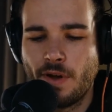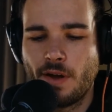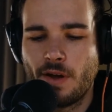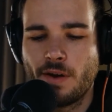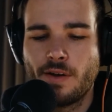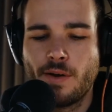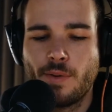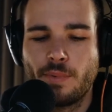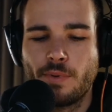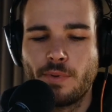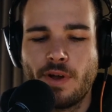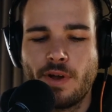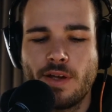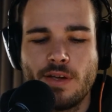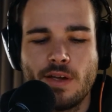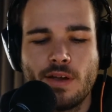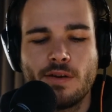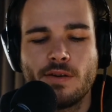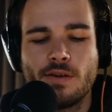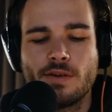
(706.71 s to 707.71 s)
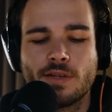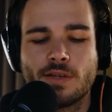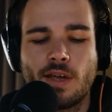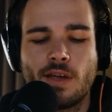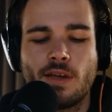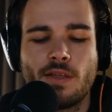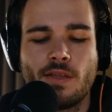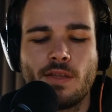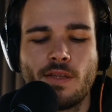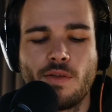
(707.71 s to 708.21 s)
a couple right here, is
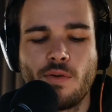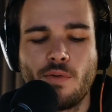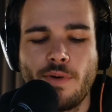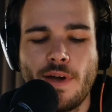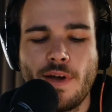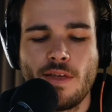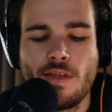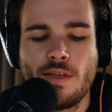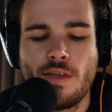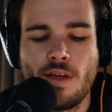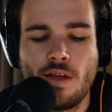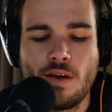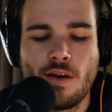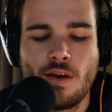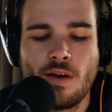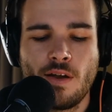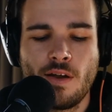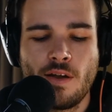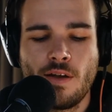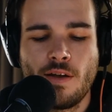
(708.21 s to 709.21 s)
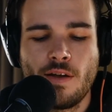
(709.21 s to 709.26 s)
like the way that